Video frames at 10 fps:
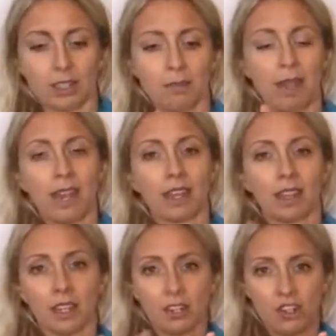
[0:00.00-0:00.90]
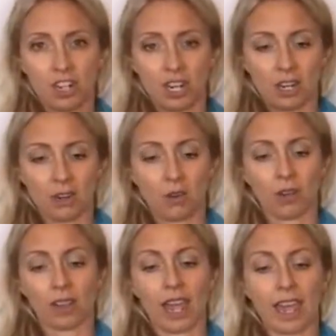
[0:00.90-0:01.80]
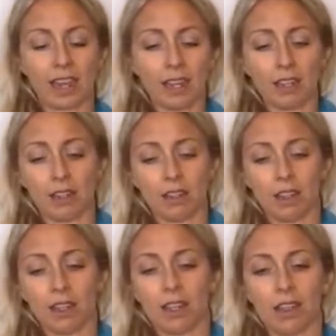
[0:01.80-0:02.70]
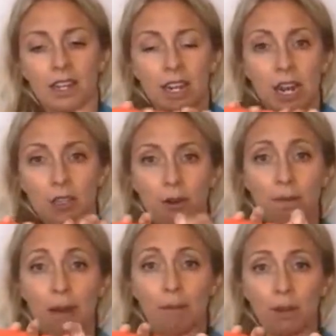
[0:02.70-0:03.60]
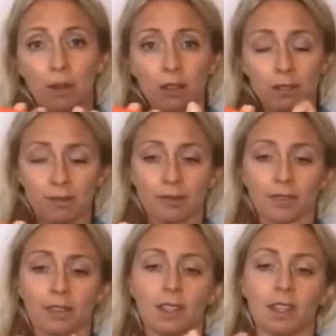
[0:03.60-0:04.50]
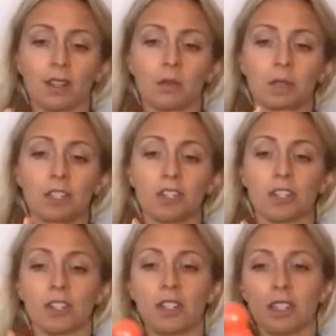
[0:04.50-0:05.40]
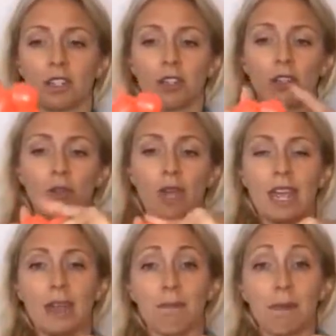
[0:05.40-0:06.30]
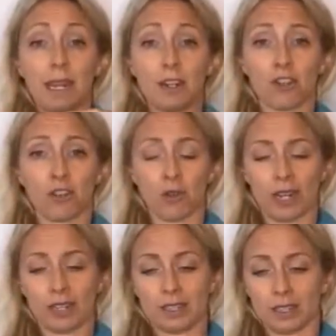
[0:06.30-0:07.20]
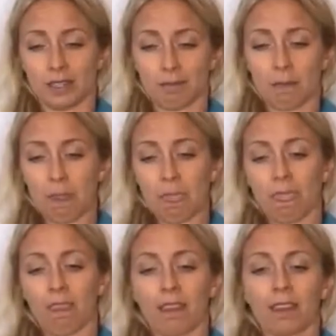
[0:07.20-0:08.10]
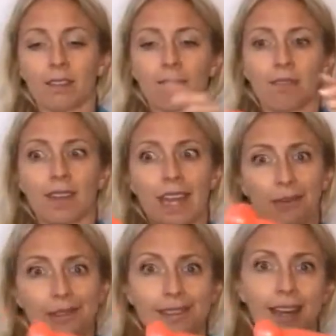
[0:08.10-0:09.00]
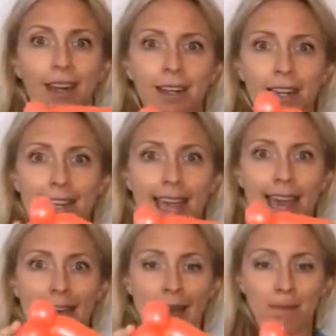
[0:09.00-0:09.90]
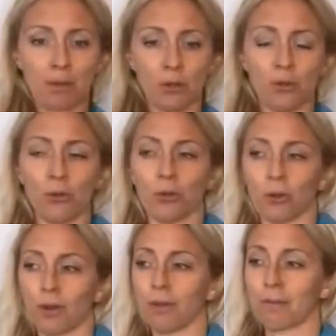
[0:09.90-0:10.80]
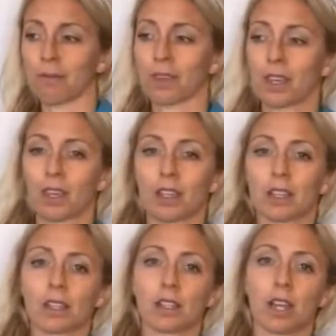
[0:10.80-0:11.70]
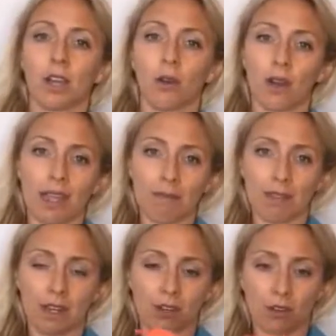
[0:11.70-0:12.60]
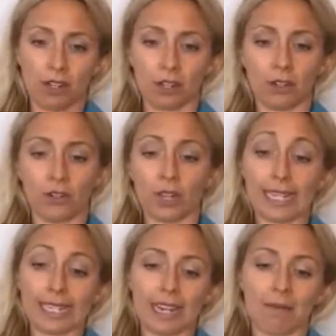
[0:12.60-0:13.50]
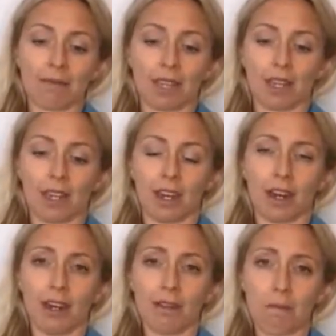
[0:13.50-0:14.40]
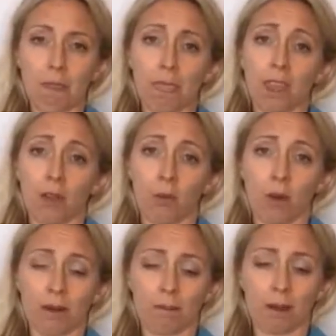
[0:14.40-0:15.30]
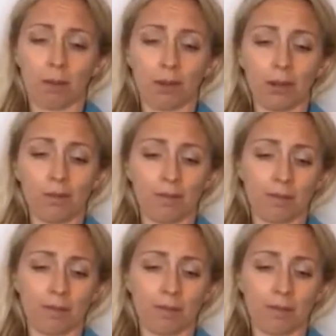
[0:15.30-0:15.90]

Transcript: to make the shin or leg. Then another bubble, which turns into a pinch twist. Now he's got a kneecap. Ooh! So I am then going to do the same thing here. 1 bubble,